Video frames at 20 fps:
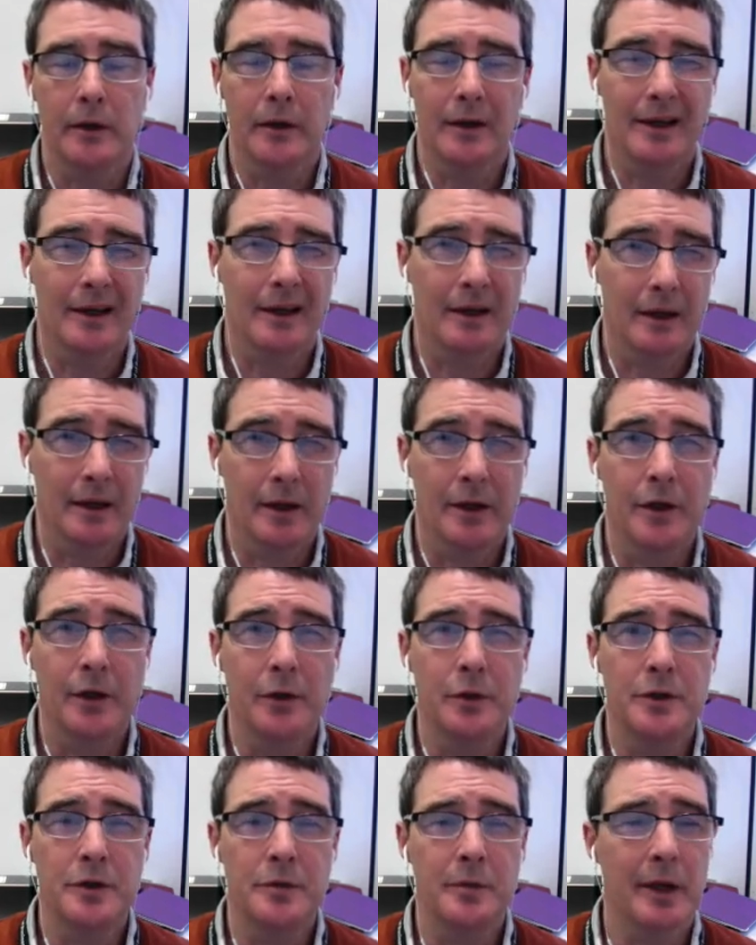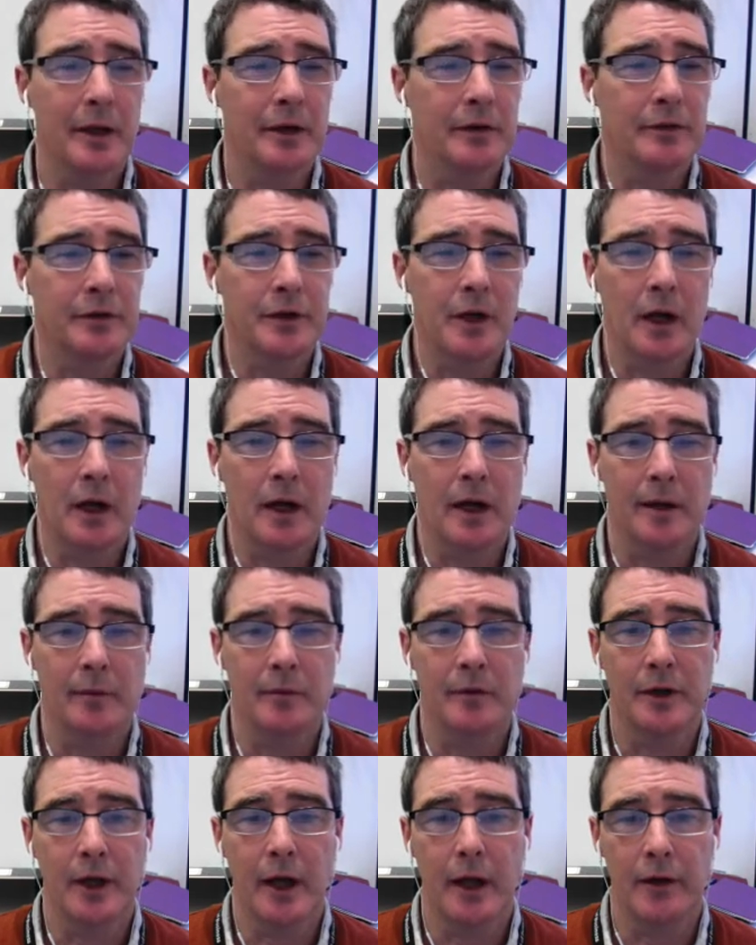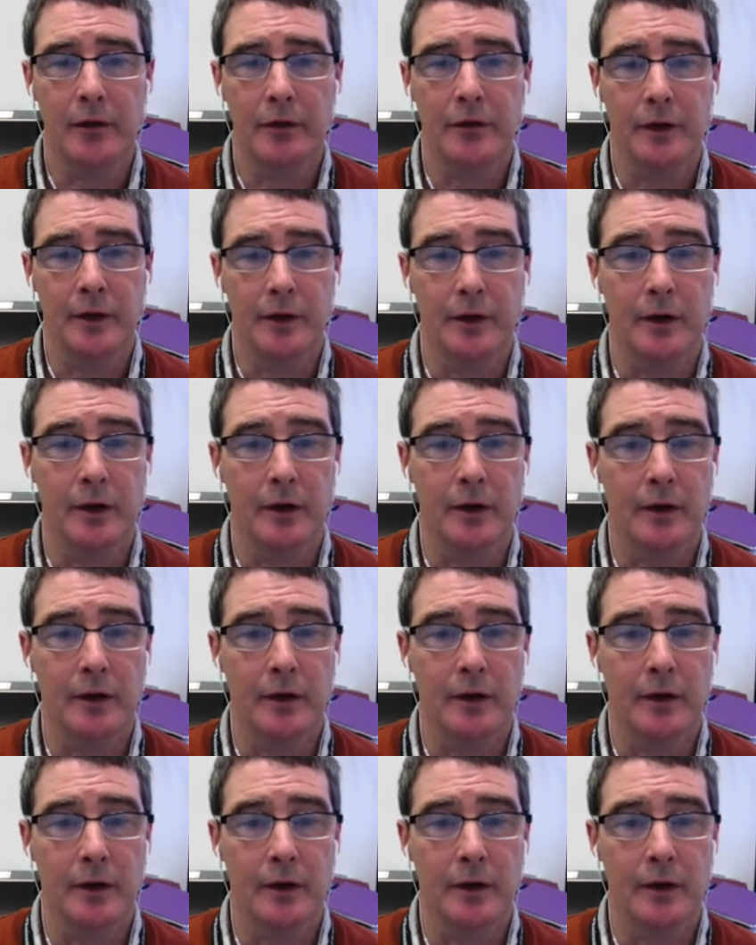a huge amount of time testing,